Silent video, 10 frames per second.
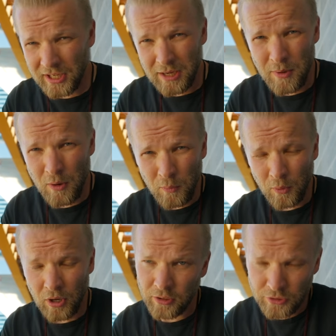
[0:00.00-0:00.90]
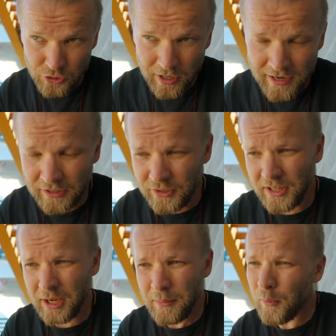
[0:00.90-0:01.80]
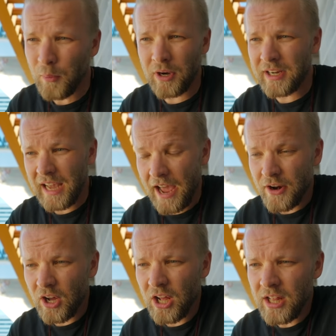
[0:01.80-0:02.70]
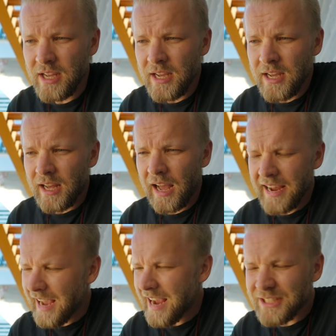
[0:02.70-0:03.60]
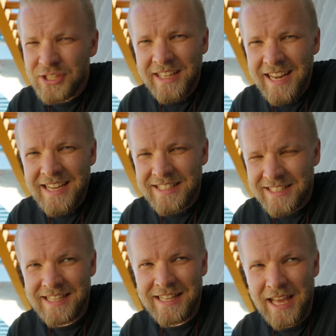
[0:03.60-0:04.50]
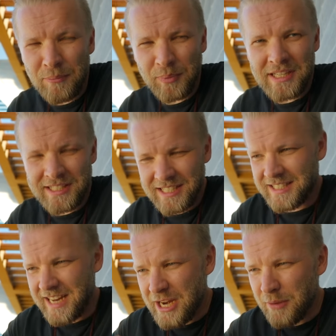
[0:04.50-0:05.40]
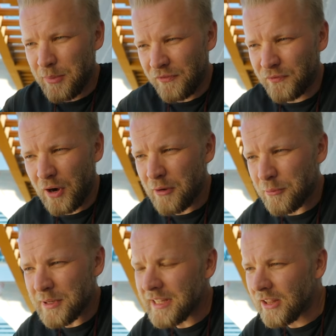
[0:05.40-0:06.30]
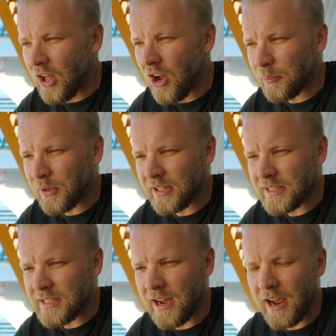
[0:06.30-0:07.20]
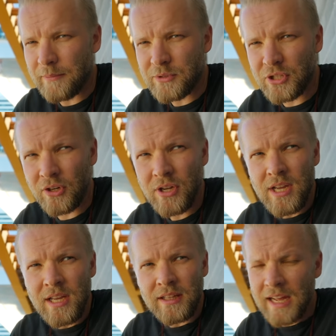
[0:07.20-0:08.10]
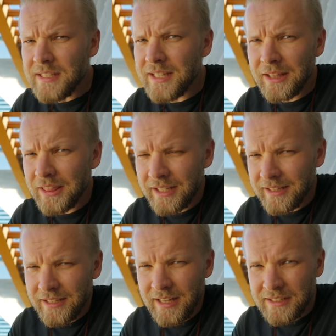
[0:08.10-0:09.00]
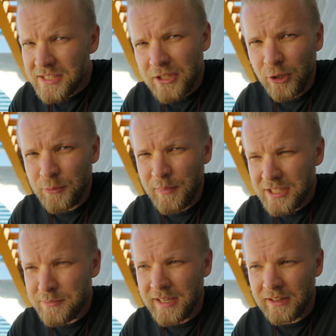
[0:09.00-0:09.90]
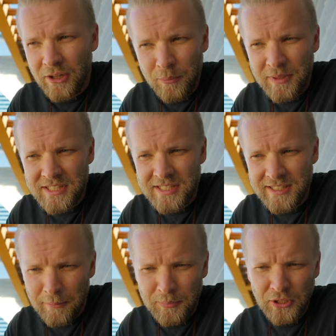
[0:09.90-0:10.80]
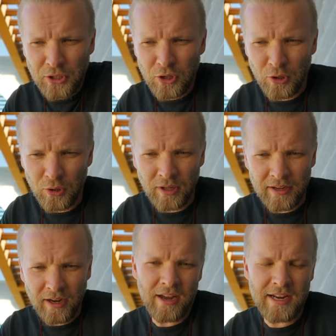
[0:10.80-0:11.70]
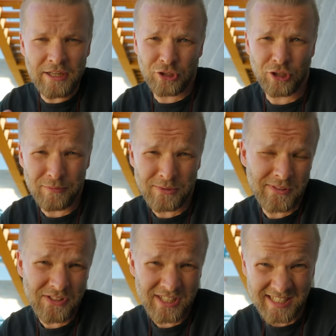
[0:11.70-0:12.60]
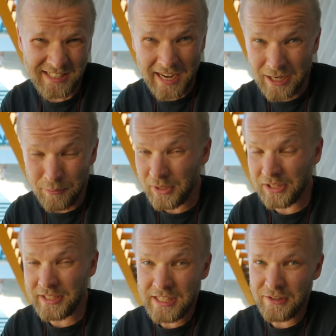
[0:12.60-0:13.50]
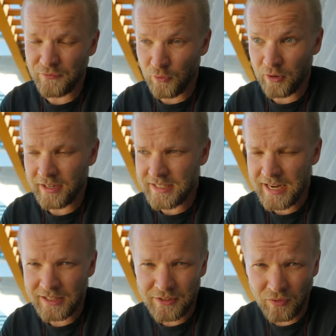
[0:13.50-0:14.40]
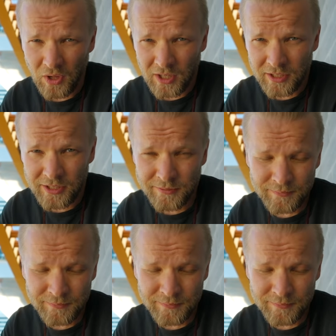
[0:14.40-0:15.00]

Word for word: think about work or try not to think about work at all, I, I just can't see that being sustainable for a really long period of time. So that's the thing that, that still makes me a little bit skeptical uh, in terms of sustainability for a daily vlog.